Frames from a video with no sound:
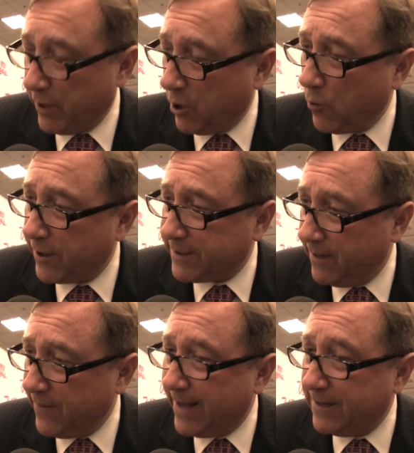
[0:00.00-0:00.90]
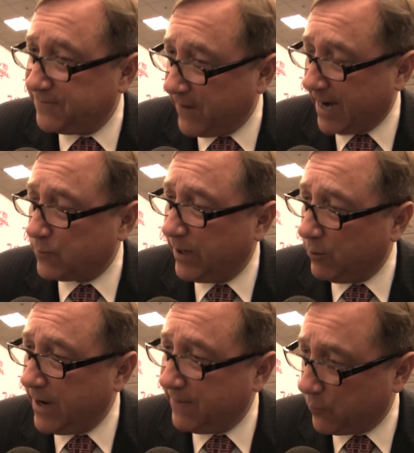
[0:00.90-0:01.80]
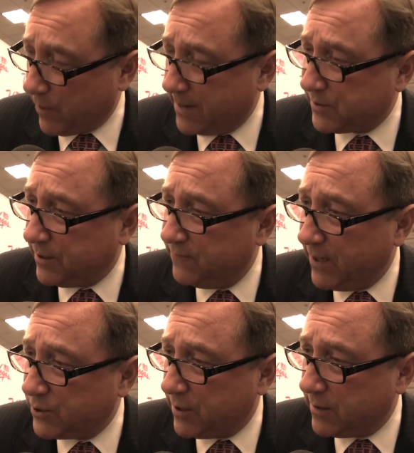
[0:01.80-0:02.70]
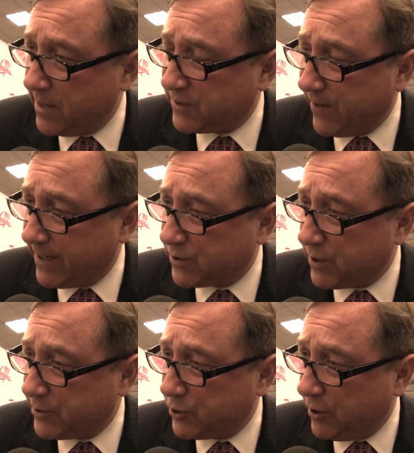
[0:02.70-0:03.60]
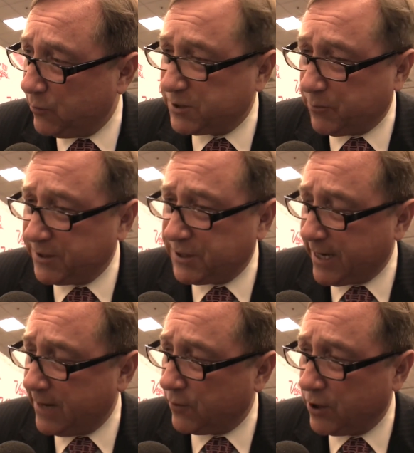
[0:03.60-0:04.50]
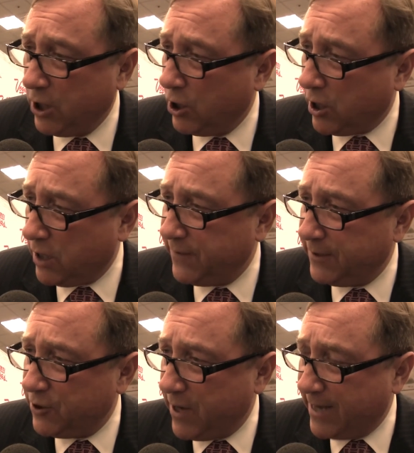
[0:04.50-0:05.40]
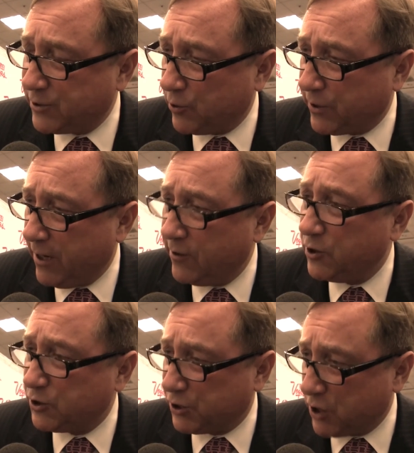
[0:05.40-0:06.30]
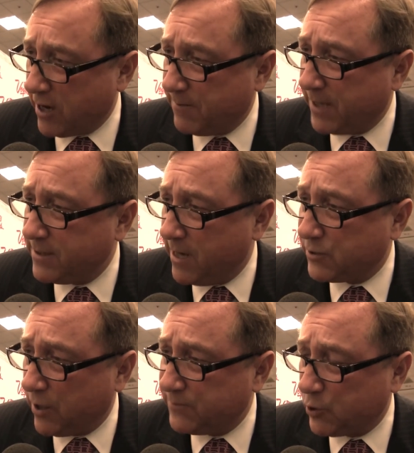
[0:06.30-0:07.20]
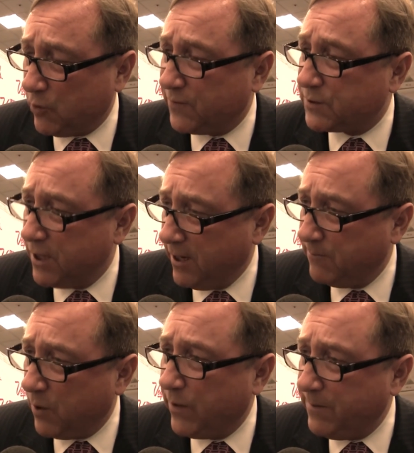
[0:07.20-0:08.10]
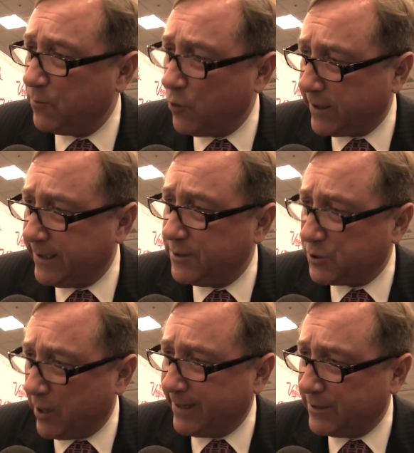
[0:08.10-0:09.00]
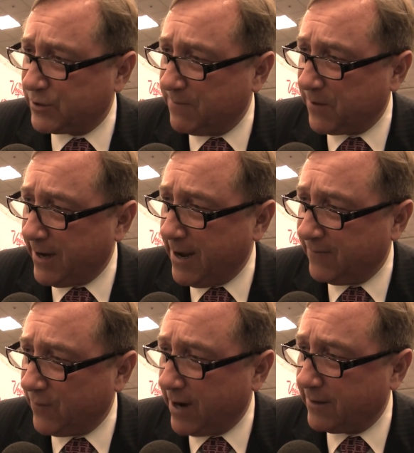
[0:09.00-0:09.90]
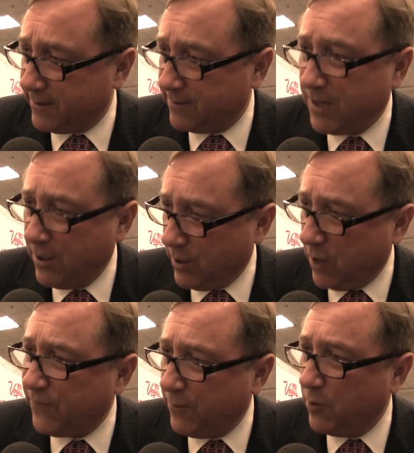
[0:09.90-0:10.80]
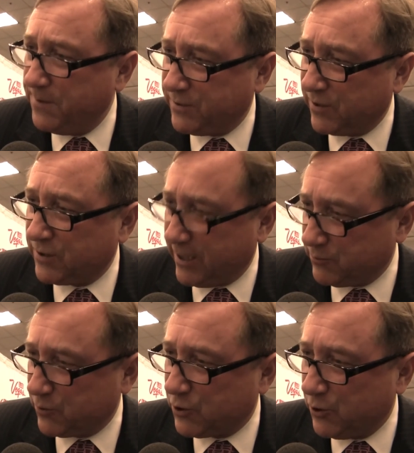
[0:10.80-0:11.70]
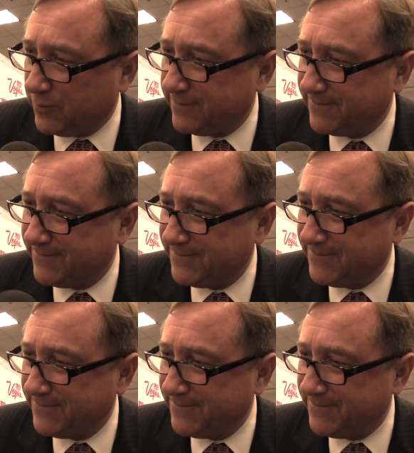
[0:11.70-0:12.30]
We are working on that. In fact, we will have the Rouse Convention in Las Vegas next year, which brings together all the international carriers to talk about nonstop service. But we've been working to try to get something out of Ireland, and hopefully we'll be successful soon.